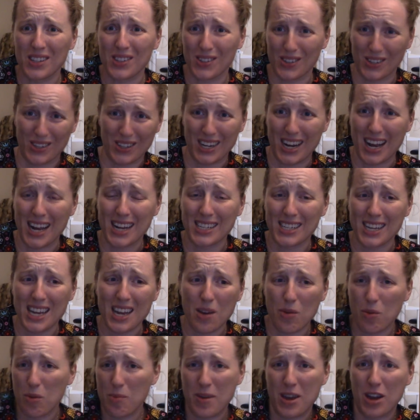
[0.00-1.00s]
It's a good idea.
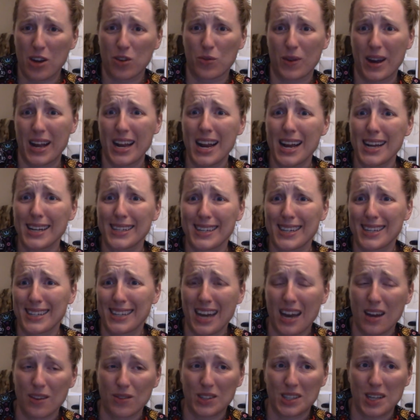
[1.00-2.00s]
It would be a great idea
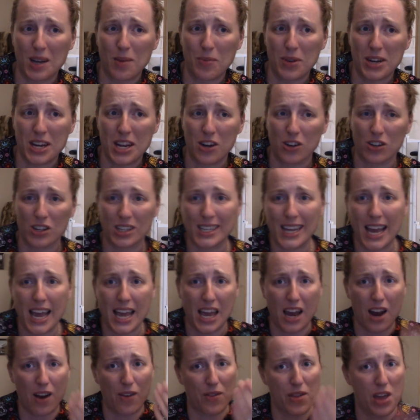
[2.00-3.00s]
to have someone here to
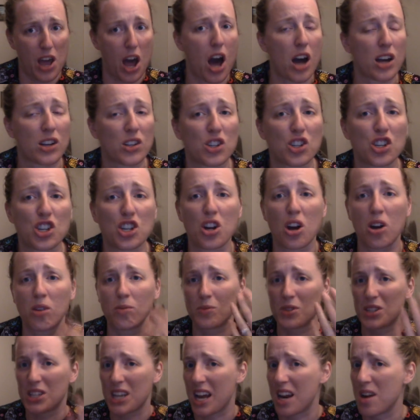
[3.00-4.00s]
take care of the oxygen
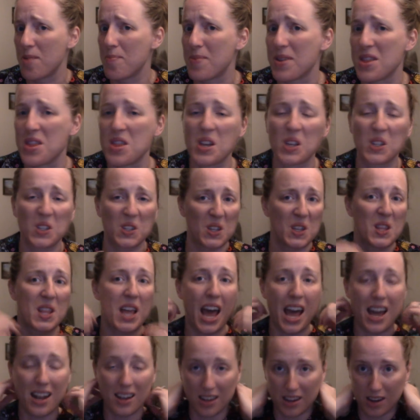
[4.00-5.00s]
home setup and this and
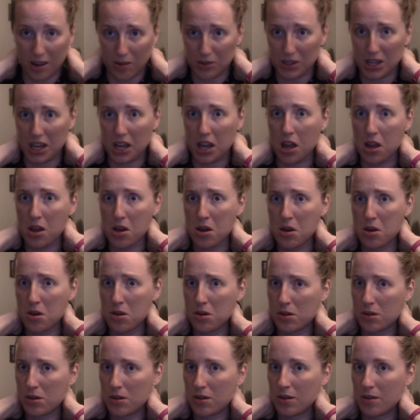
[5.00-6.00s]
that. And I was like,
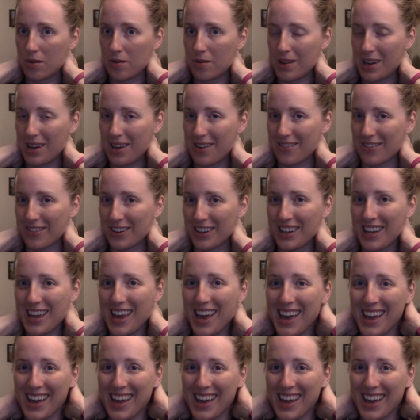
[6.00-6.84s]
oh, really?